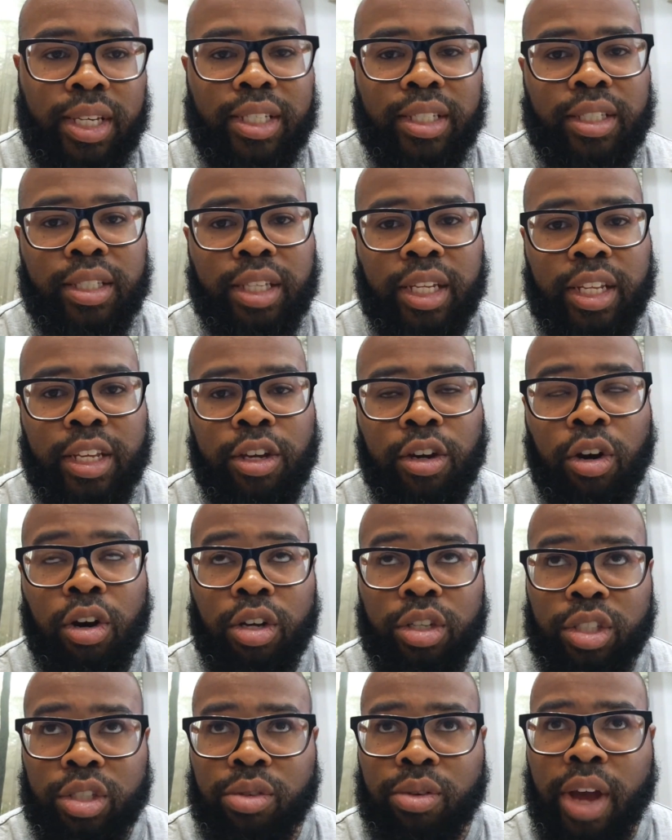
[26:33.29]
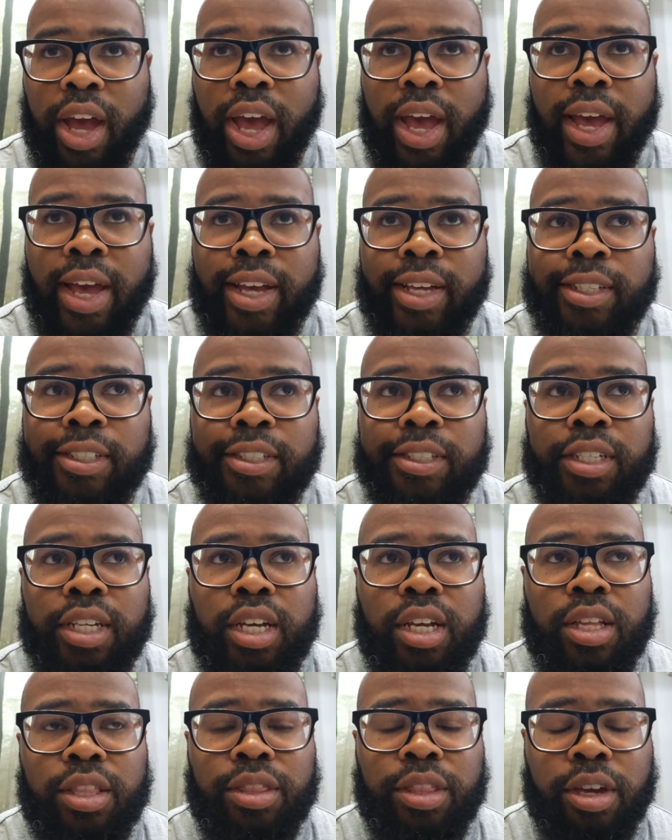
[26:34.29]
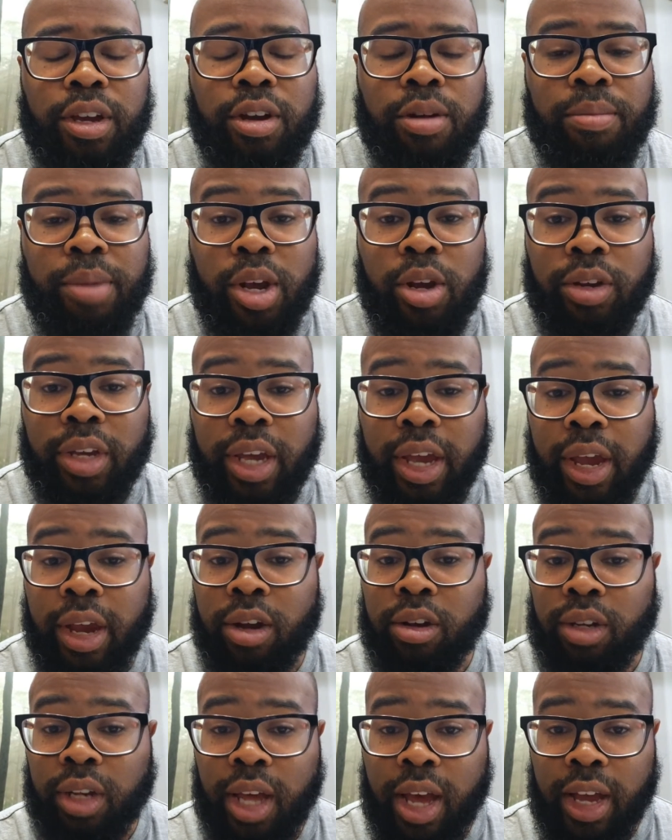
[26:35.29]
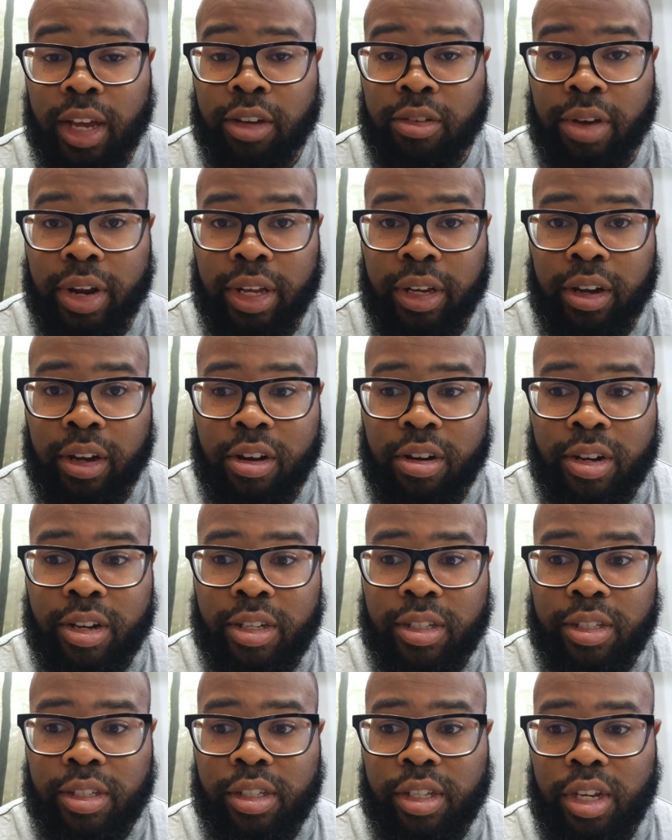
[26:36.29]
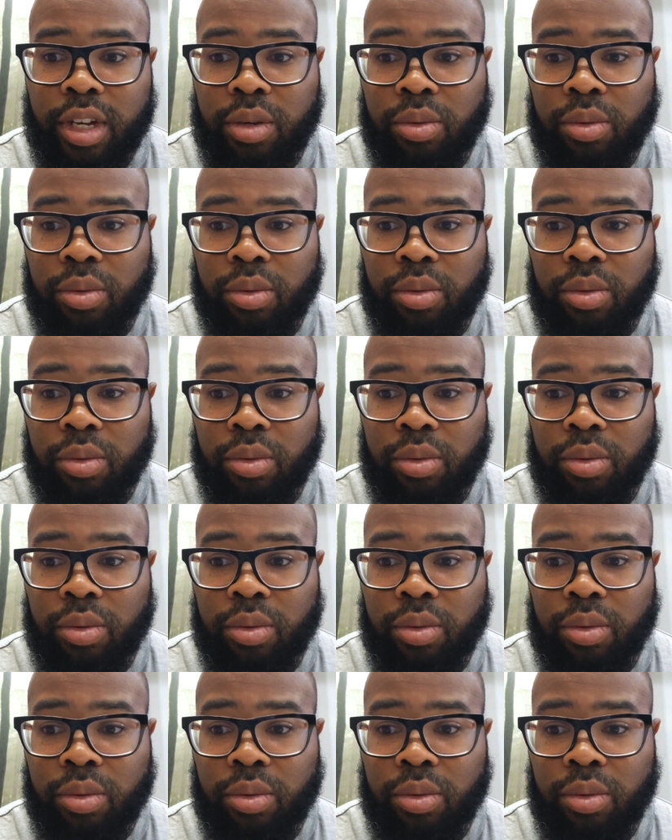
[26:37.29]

Citi also has their American airline credit cards,